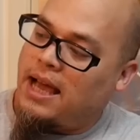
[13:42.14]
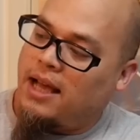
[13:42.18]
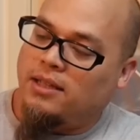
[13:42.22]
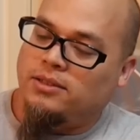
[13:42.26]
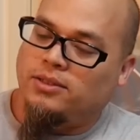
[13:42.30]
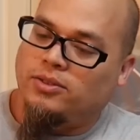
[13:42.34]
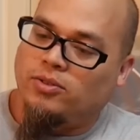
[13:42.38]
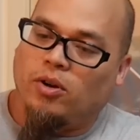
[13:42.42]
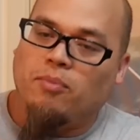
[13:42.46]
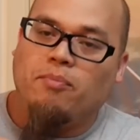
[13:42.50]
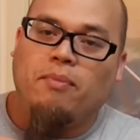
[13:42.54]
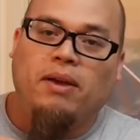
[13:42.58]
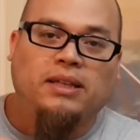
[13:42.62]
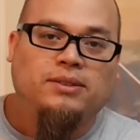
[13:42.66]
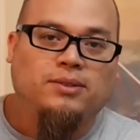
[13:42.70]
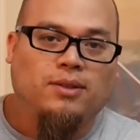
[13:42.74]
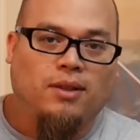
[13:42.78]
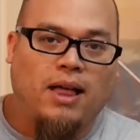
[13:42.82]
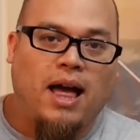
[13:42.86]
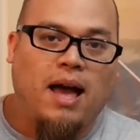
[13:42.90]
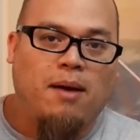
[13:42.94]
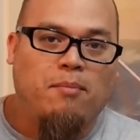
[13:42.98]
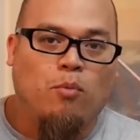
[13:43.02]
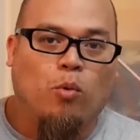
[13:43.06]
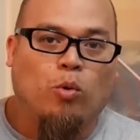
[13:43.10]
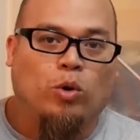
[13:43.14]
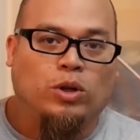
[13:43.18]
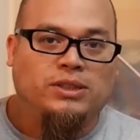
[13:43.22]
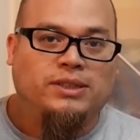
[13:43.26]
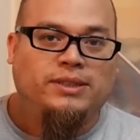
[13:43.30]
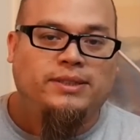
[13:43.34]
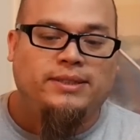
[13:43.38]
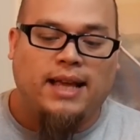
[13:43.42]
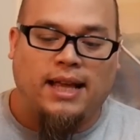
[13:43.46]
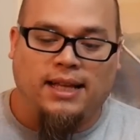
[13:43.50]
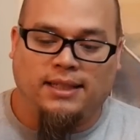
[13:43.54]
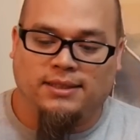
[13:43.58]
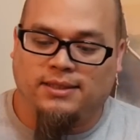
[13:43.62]
Yeah, so it makes a lot more
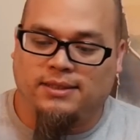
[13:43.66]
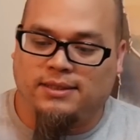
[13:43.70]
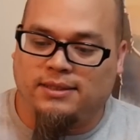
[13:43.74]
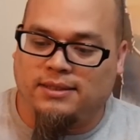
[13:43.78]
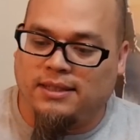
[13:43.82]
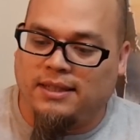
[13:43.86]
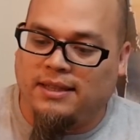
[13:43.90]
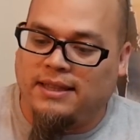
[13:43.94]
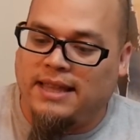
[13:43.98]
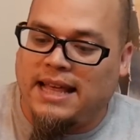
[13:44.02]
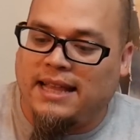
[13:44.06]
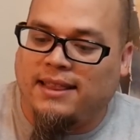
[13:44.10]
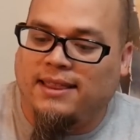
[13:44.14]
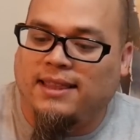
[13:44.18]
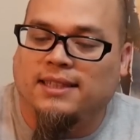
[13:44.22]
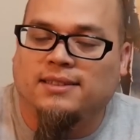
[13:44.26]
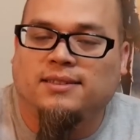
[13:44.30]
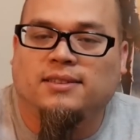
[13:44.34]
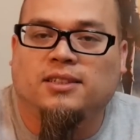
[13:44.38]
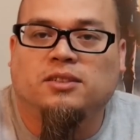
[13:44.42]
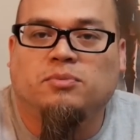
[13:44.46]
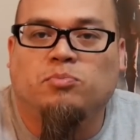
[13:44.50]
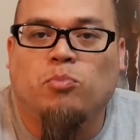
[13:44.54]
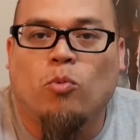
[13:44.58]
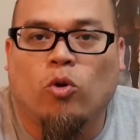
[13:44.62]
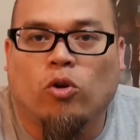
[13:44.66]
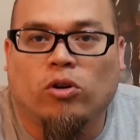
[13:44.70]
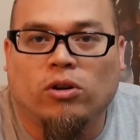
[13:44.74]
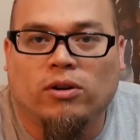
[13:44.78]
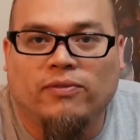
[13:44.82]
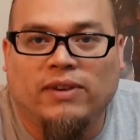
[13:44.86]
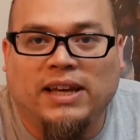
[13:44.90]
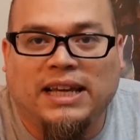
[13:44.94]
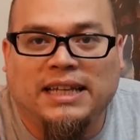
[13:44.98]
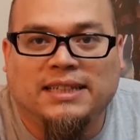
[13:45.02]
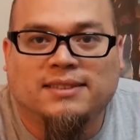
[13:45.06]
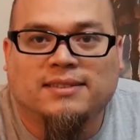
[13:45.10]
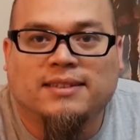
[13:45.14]
sense that this is more
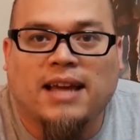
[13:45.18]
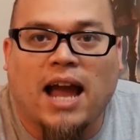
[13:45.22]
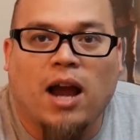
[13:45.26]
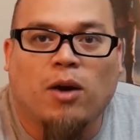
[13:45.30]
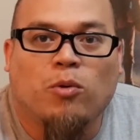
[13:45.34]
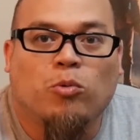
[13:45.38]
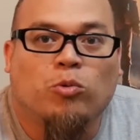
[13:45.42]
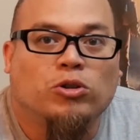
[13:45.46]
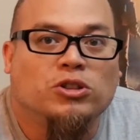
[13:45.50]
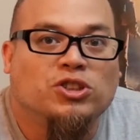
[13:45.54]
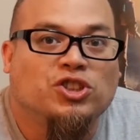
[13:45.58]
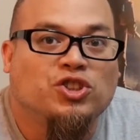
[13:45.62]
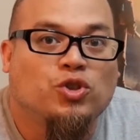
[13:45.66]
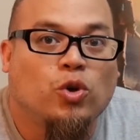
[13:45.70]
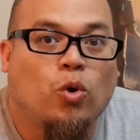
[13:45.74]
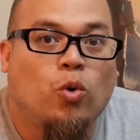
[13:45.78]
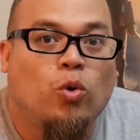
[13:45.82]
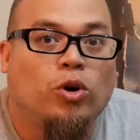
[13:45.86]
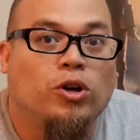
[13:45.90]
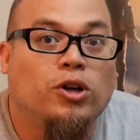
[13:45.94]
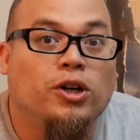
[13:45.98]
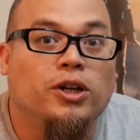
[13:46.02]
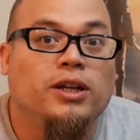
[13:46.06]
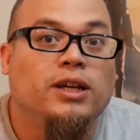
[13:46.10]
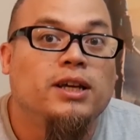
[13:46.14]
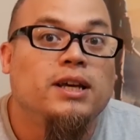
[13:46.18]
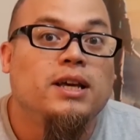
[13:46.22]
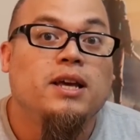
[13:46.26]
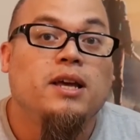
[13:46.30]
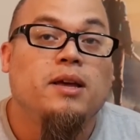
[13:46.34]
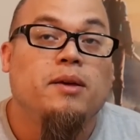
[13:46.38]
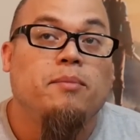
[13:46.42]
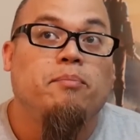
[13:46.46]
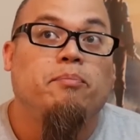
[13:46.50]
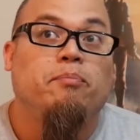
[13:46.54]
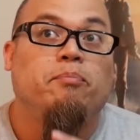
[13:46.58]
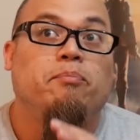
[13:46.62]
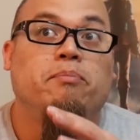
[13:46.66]
of a Skyward Sword
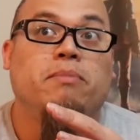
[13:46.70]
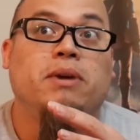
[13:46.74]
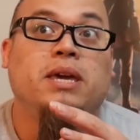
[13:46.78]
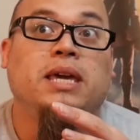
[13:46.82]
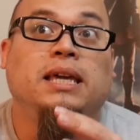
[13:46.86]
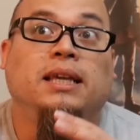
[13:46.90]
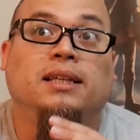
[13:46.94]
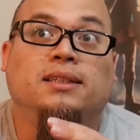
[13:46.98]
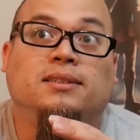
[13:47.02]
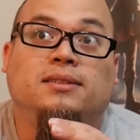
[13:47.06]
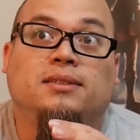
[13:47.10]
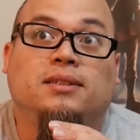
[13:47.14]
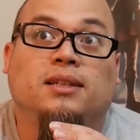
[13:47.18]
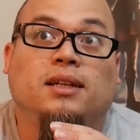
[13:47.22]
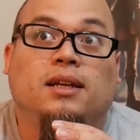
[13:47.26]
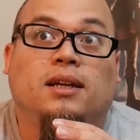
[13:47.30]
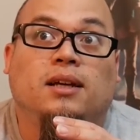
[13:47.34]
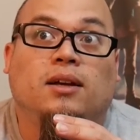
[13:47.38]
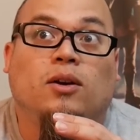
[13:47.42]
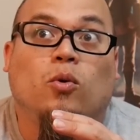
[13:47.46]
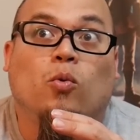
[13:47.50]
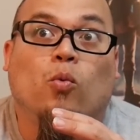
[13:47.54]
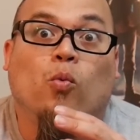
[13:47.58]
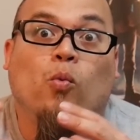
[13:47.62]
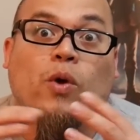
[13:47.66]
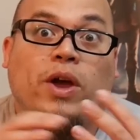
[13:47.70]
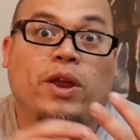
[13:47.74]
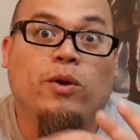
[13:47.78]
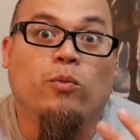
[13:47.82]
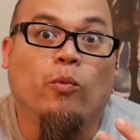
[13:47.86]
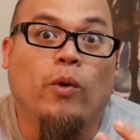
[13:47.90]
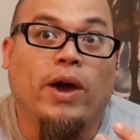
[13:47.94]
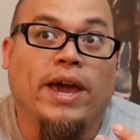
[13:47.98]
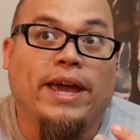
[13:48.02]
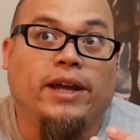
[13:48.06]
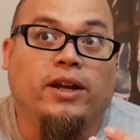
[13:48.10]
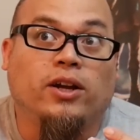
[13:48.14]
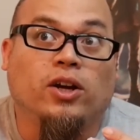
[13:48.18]
meets Wind
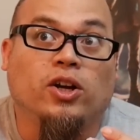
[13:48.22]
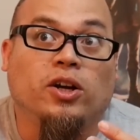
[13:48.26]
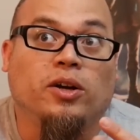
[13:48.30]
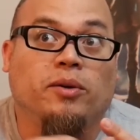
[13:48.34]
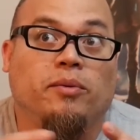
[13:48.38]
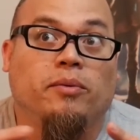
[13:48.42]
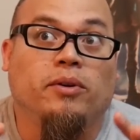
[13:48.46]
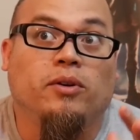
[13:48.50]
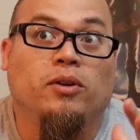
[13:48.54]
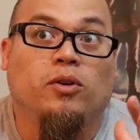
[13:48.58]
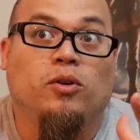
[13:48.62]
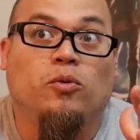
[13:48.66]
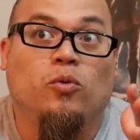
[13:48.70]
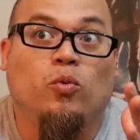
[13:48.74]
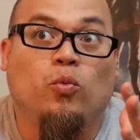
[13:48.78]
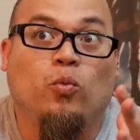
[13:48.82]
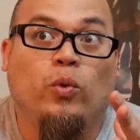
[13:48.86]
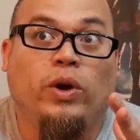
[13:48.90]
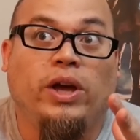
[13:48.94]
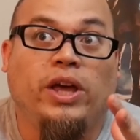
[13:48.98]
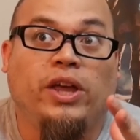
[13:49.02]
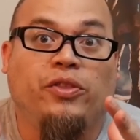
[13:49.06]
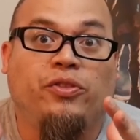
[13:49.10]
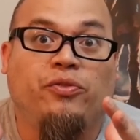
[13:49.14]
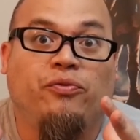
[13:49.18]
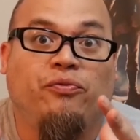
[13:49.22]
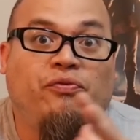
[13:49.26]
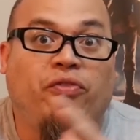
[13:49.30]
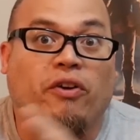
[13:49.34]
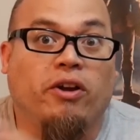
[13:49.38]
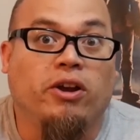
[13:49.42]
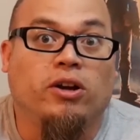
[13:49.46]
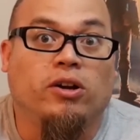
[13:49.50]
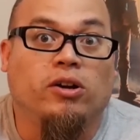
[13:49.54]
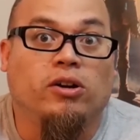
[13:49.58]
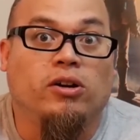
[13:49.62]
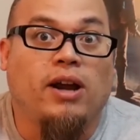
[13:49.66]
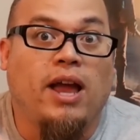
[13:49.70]
Waker with
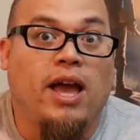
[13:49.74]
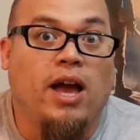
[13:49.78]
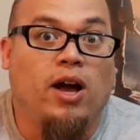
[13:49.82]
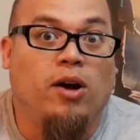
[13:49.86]
Fire